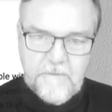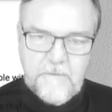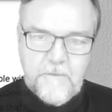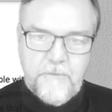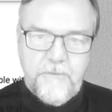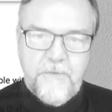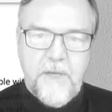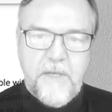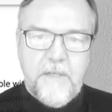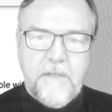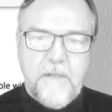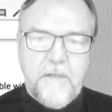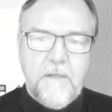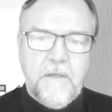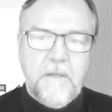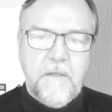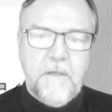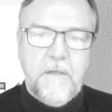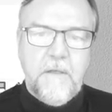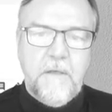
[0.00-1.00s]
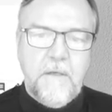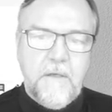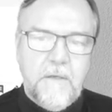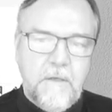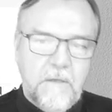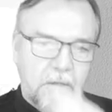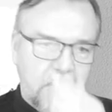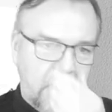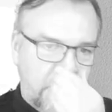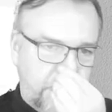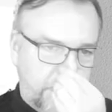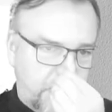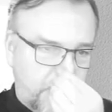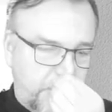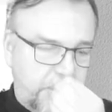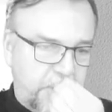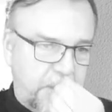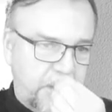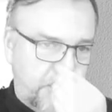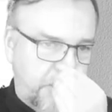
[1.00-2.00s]
as the final
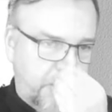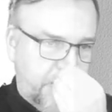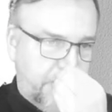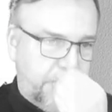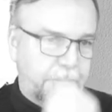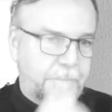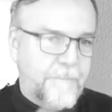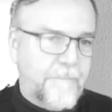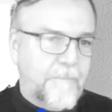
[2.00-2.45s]
outcome here.